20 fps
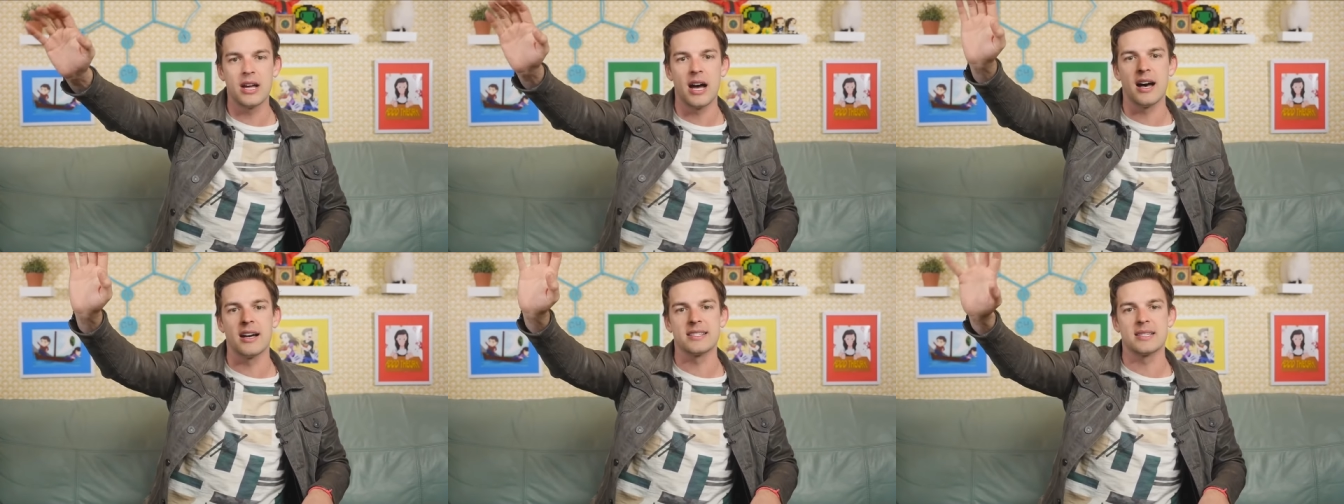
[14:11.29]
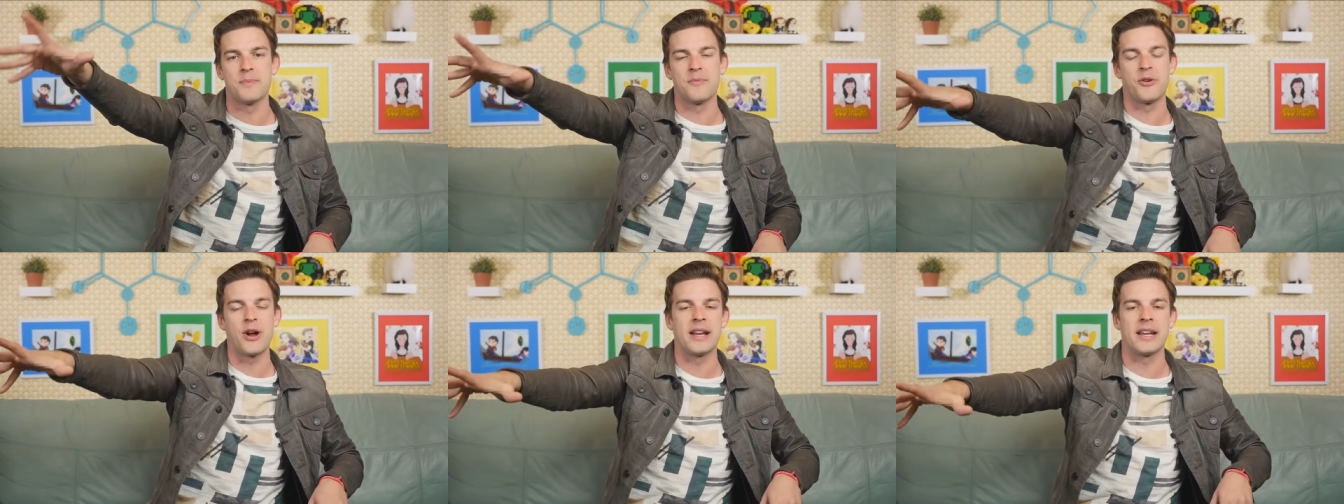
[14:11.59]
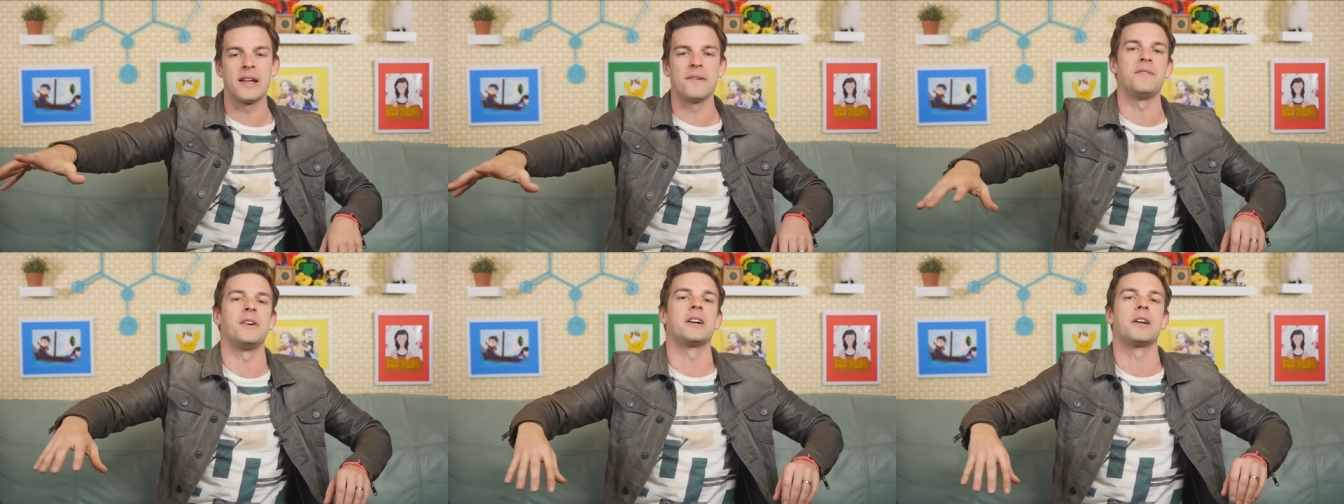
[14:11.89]
Uh, some Friday
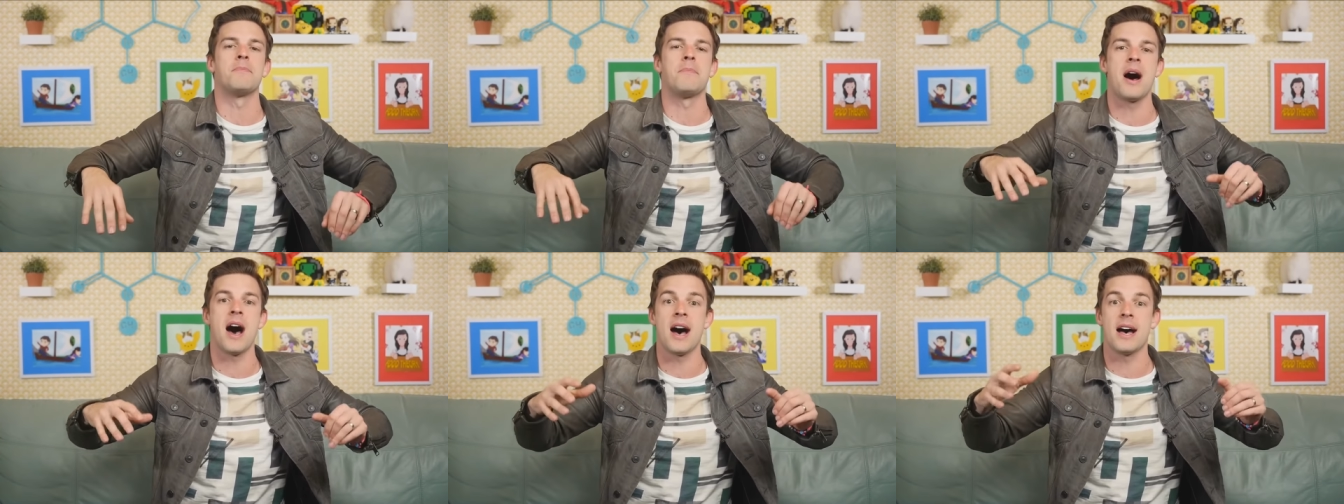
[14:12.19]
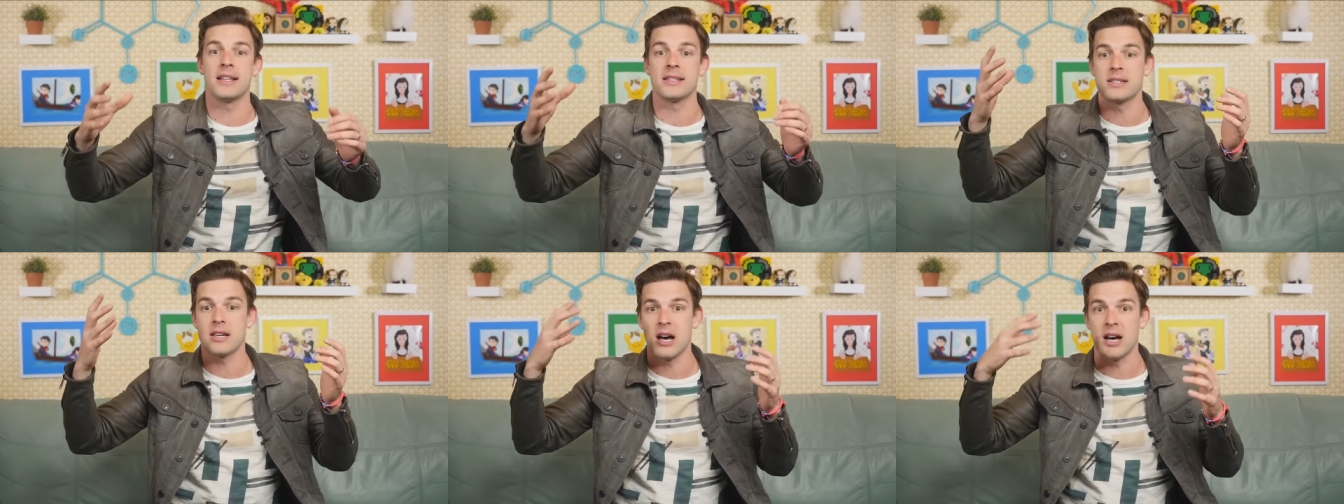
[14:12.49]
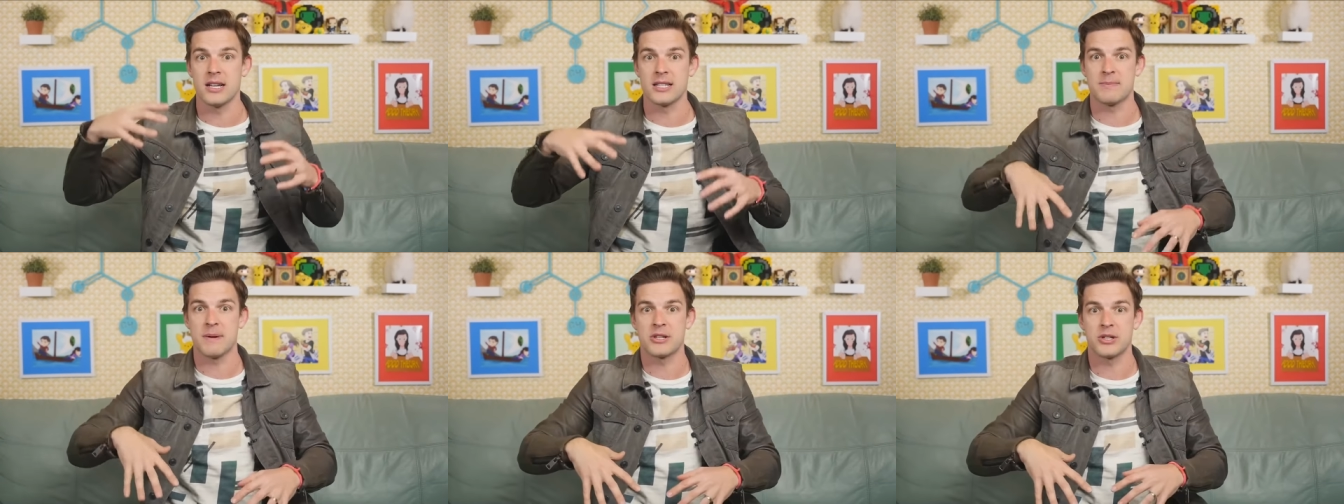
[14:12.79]
Night Funkin' mods,
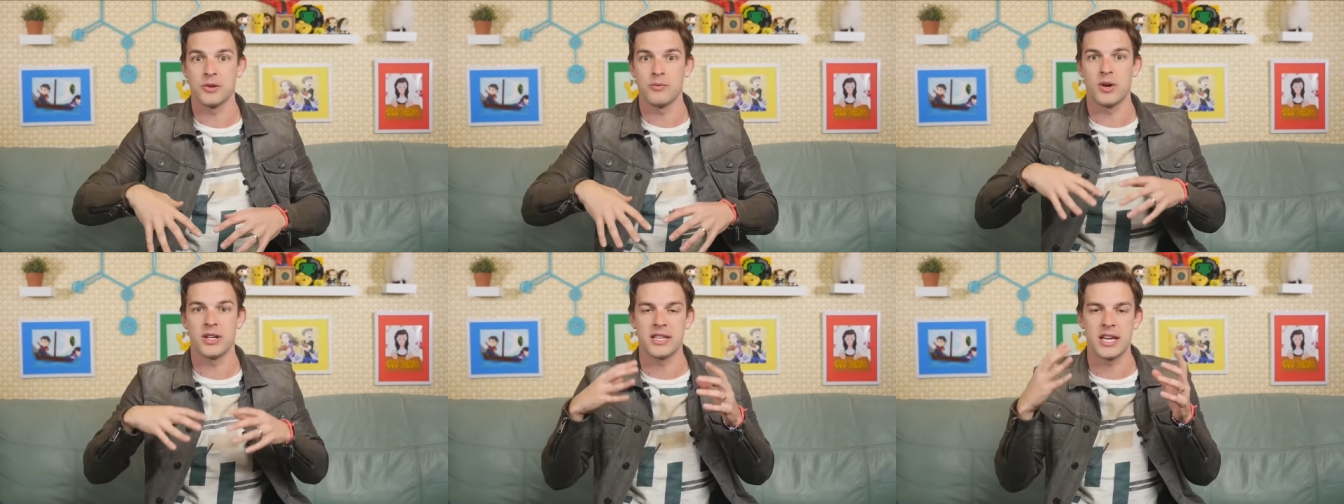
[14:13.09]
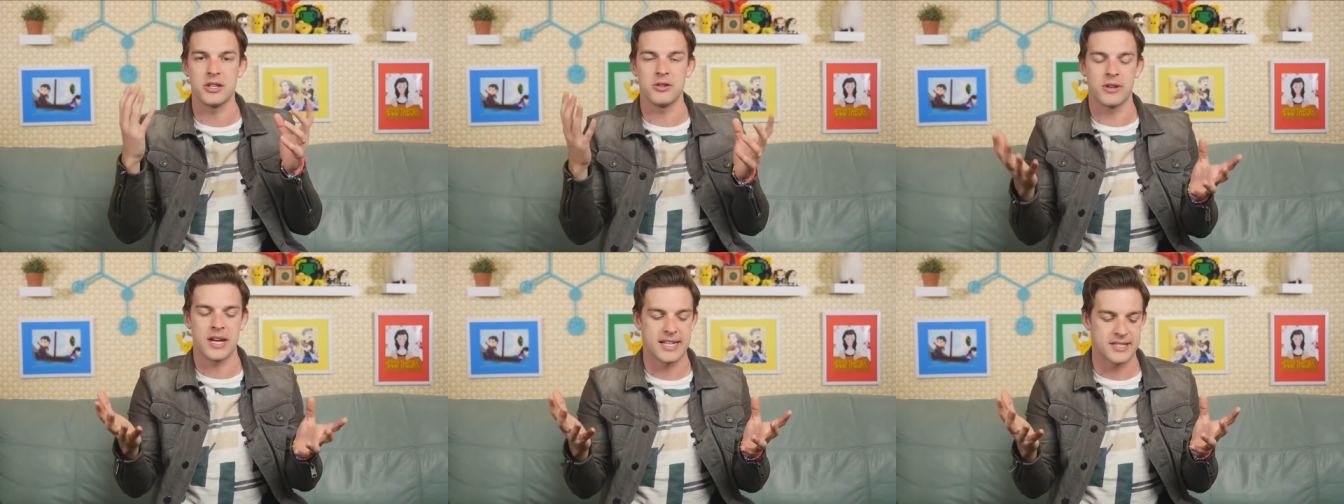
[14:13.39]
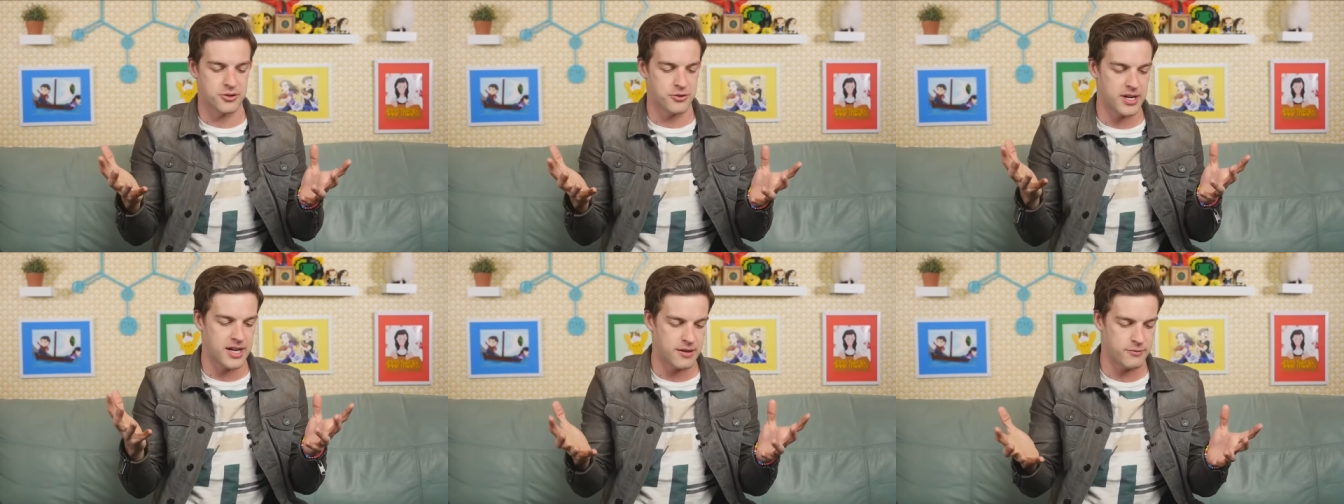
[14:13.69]
uh, especially one that you
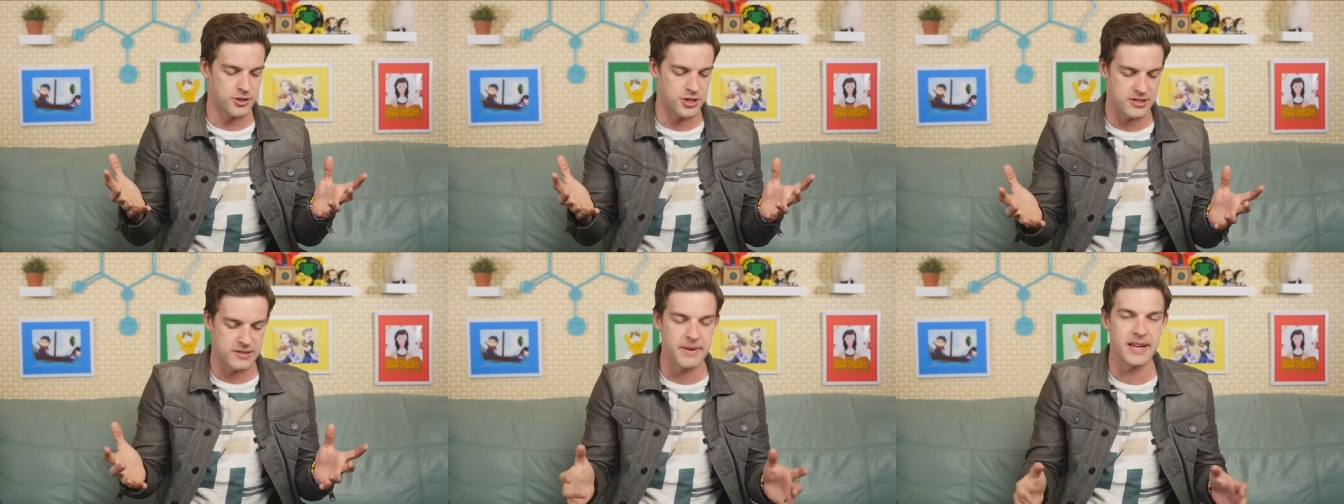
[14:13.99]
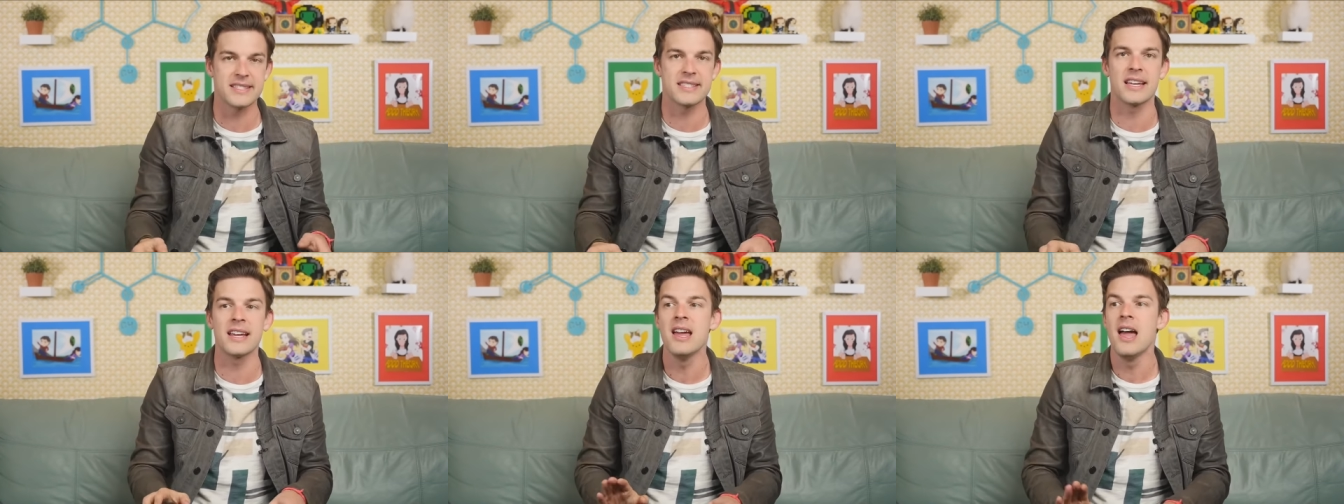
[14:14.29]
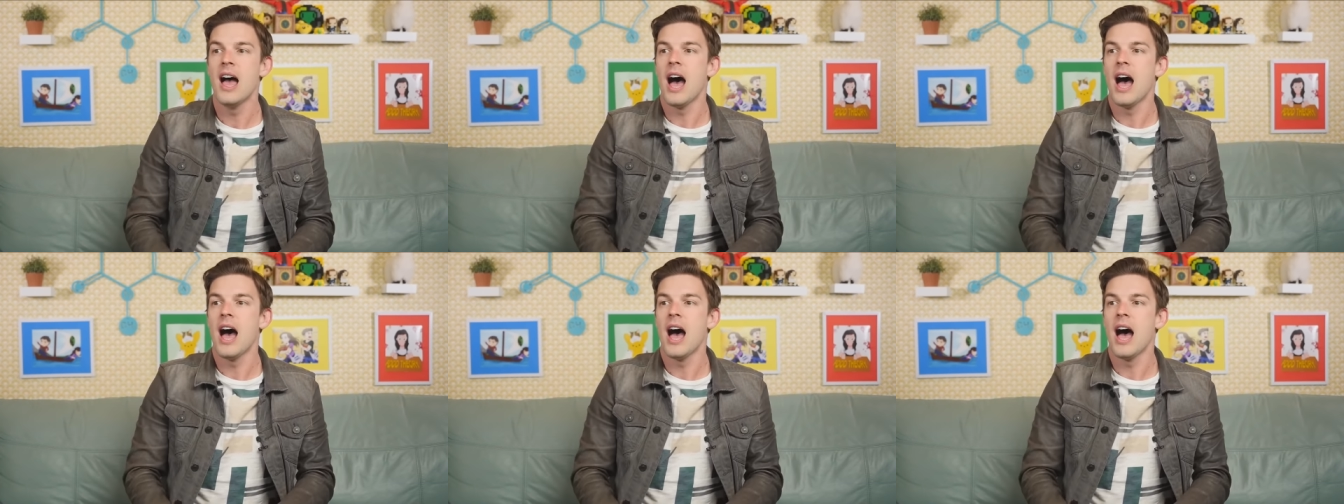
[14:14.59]
guys created, which is amazing.